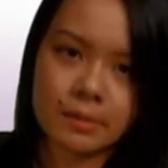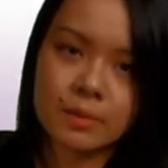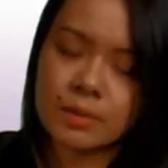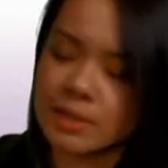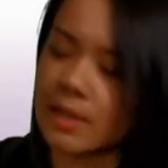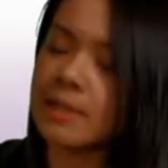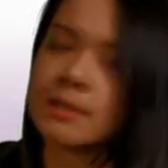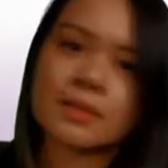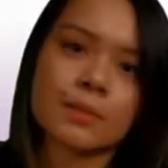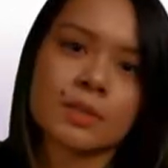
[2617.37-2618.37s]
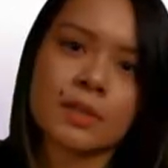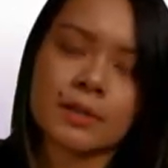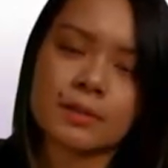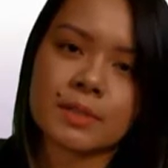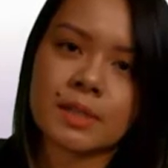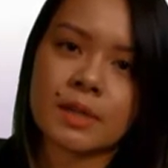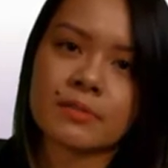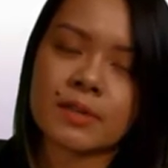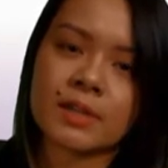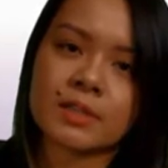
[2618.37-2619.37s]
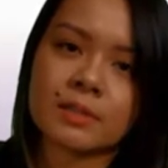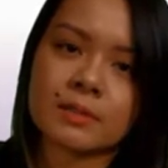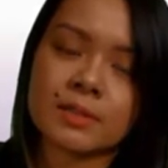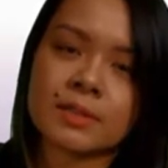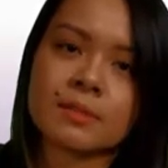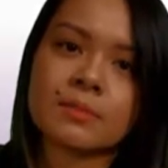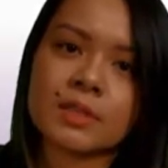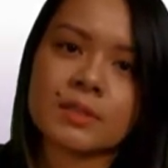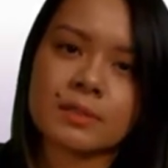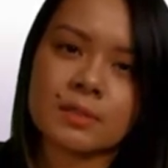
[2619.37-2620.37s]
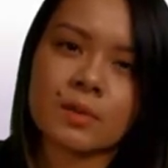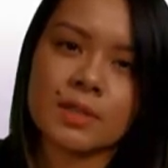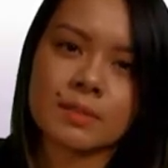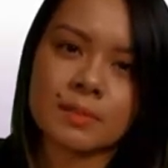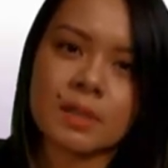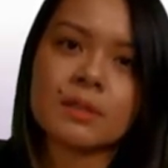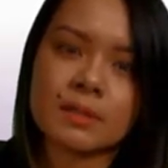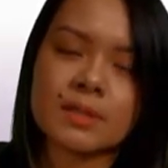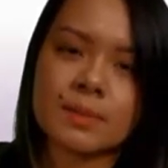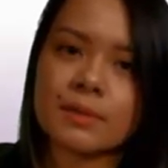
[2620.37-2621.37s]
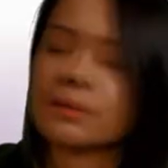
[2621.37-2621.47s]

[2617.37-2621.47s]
also has a separate diagnostic clarification system which is quite similar as well.